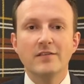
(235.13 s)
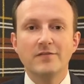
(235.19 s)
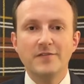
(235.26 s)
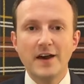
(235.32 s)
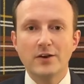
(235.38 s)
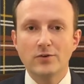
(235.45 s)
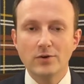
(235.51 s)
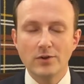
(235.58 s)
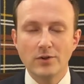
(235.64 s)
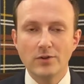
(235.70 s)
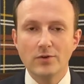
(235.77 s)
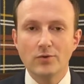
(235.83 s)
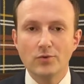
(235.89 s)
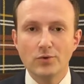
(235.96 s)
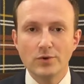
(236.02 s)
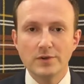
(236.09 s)
federal
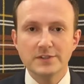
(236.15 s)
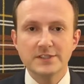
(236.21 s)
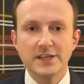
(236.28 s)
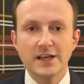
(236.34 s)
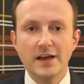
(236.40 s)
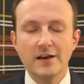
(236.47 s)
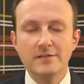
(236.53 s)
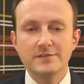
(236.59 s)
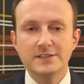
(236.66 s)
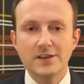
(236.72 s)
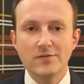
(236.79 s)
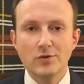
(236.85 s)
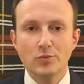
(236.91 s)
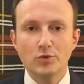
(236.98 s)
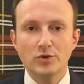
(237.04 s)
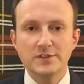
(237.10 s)
rules of
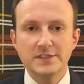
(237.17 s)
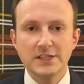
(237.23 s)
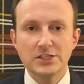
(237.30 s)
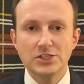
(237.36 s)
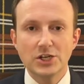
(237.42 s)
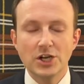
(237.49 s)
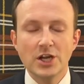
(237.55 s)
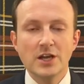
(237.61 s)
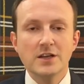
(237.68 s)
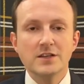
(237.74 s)
civil procedure.